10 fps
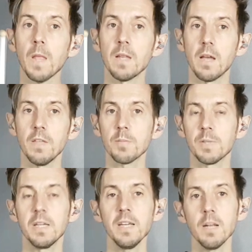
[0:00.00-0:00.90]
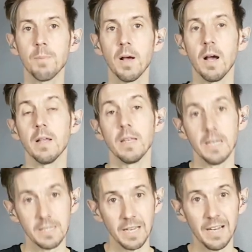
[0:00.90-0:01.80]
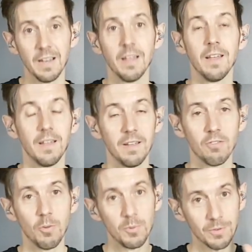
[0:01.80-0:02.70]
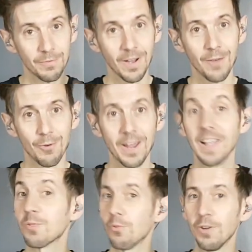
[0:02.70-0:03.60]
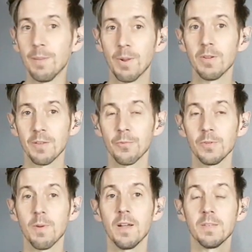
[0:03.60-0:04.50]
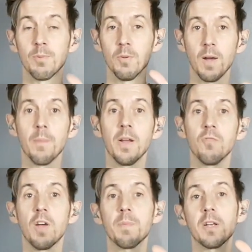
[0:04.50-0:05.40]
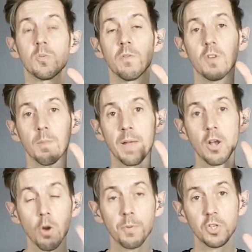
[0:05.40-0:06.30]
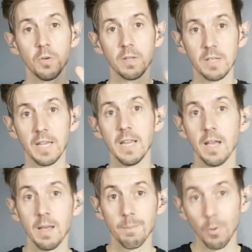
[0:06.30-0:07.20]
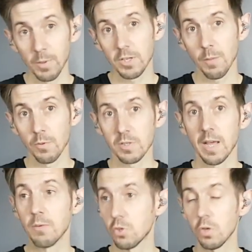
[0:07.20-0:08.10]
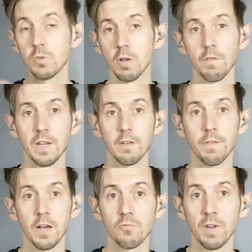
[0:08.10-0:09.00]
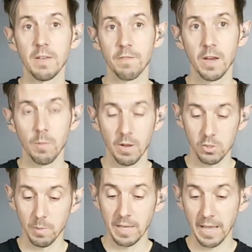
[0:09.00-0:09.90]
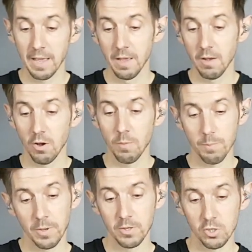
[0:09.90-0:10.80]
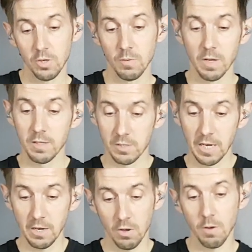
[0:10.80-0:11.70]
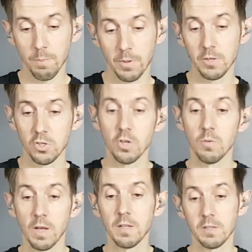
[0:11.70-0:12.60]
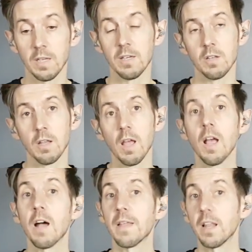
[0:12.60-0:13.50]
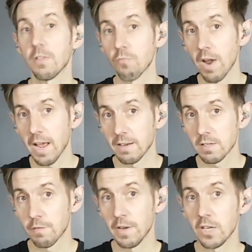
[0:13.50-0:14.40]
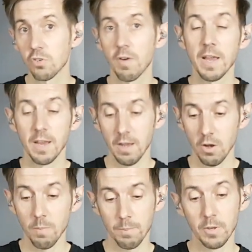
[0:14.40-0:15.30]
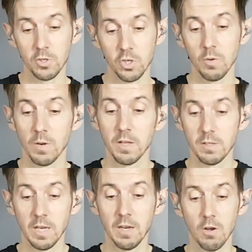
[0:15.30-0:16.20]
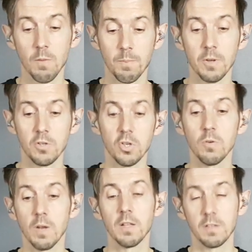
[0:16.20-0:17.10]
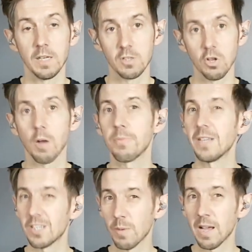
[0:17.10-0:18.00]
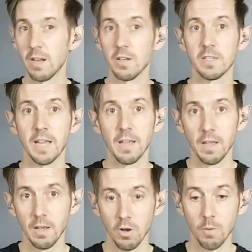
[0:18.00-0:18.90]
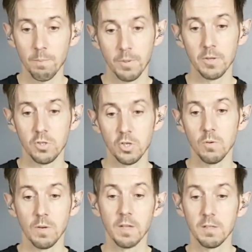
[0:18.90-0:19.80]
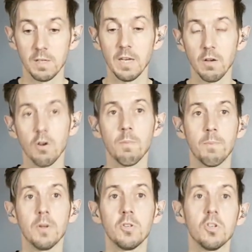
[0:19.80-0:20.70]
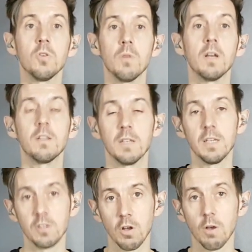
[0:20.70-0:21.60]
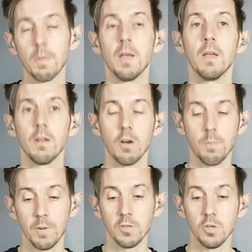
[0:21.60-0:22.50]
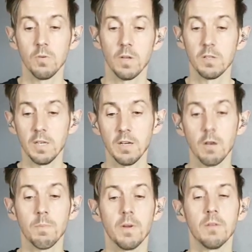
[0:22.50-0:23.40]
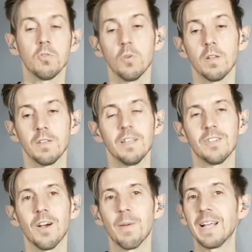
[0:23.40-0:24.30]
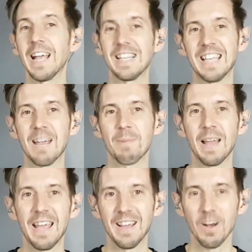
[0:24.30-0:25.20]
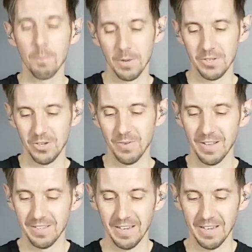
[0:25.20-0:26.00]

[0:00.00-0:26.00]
Now this particular part is in groupings of 5, right? That's what really blows everyone's minds. It blew my mind, right? Because we've got to play opportunity, but with doubles. Now 2s don't fit into 5s very well, so we get opportunity, opportunity, and then at the right hand to finish, right? Opportunity, opportunity, stop. This is the way I learnt it. Opportunity, opportunity, stop. Opportunity, opportunity, stop. I can't say and play it. Opportunity,